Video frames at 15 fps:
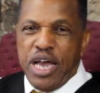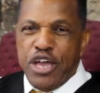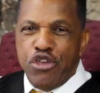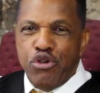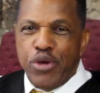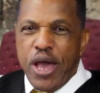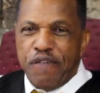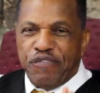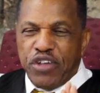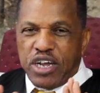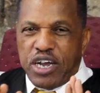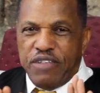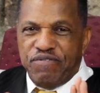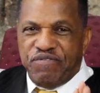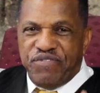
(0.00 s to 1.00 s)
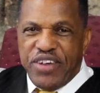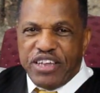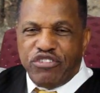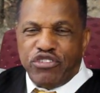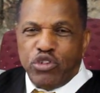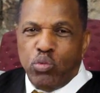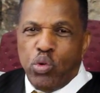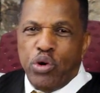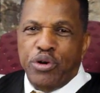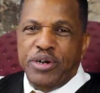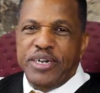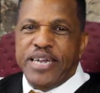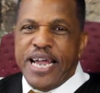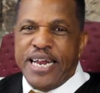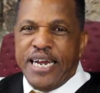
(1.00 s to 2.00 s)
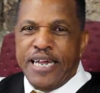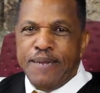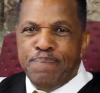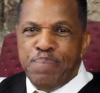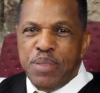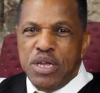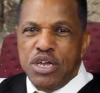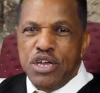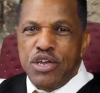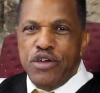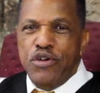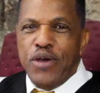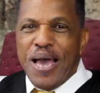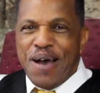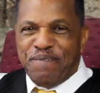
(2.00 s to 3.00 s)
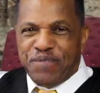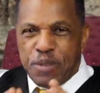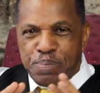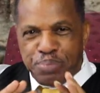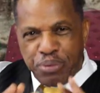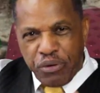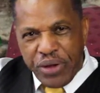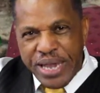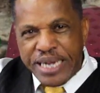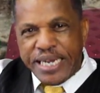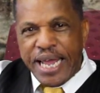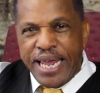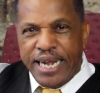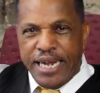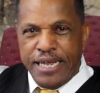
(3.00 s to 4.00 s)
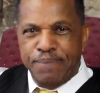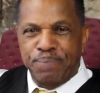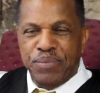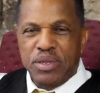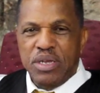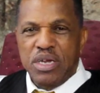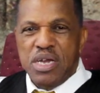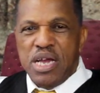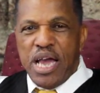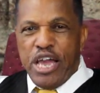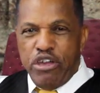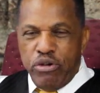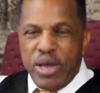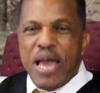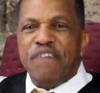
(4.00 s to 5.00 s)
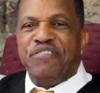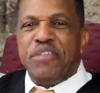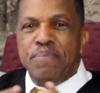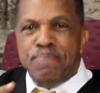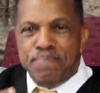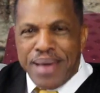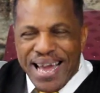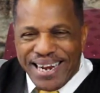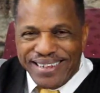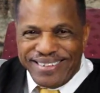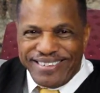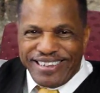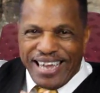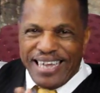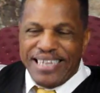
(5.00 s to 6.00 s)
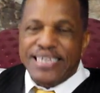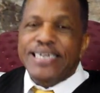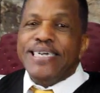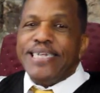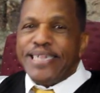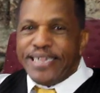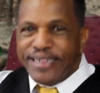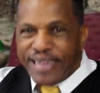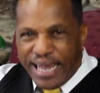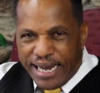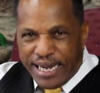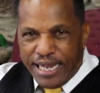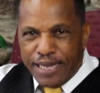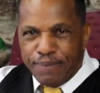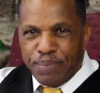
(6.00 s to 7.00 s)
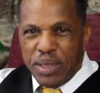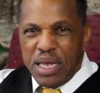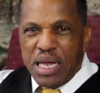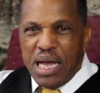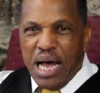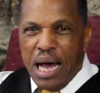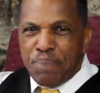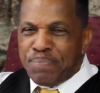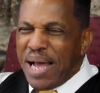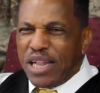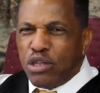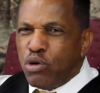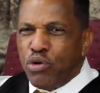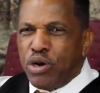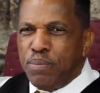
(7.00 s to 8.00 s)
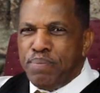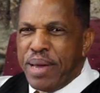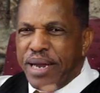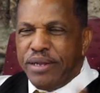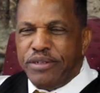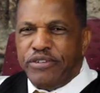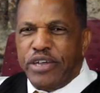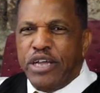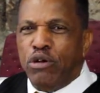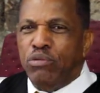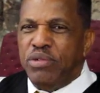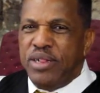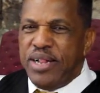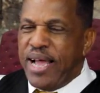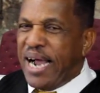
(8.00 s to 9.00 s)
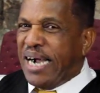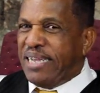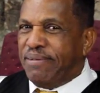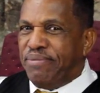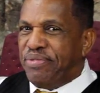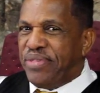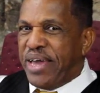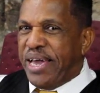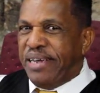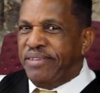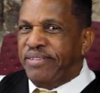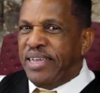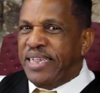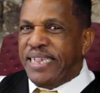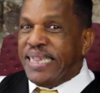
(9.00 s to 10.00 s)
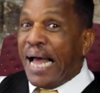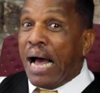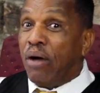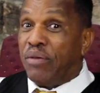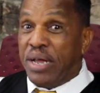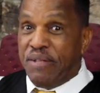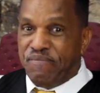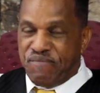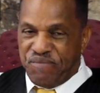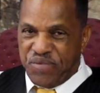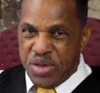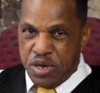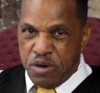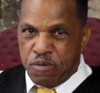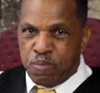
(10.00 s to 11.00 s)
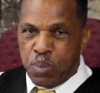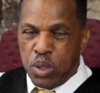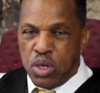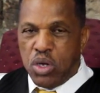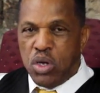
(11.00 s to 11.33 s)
and you have to confess the word daily. You have to pray daily and you have to meditate daily. I'm not going to meditate on negative things and doubt and fear,